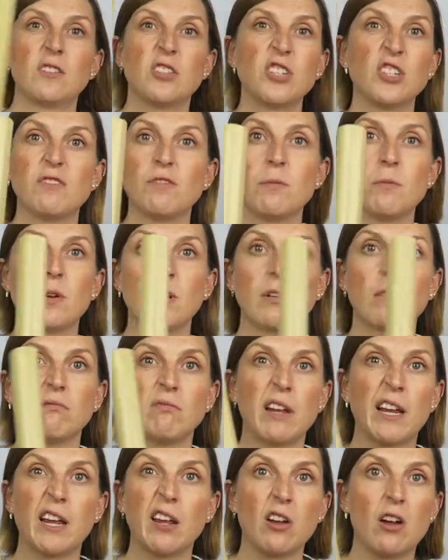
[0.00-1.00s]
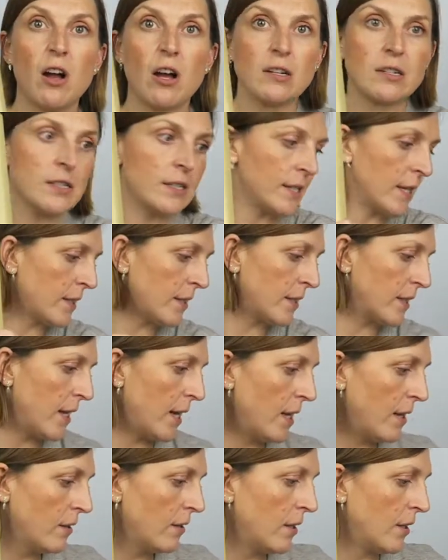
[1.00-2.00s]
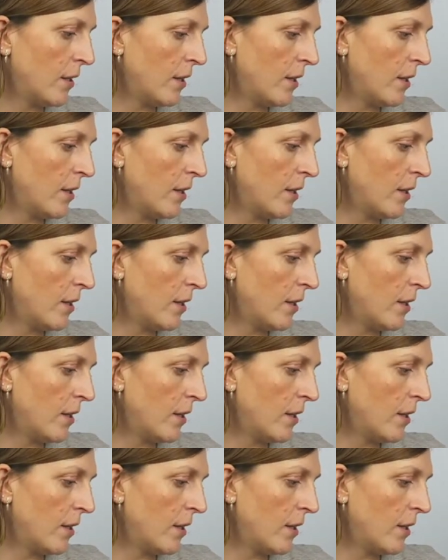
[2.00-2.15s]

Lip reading: just from like a garden centre.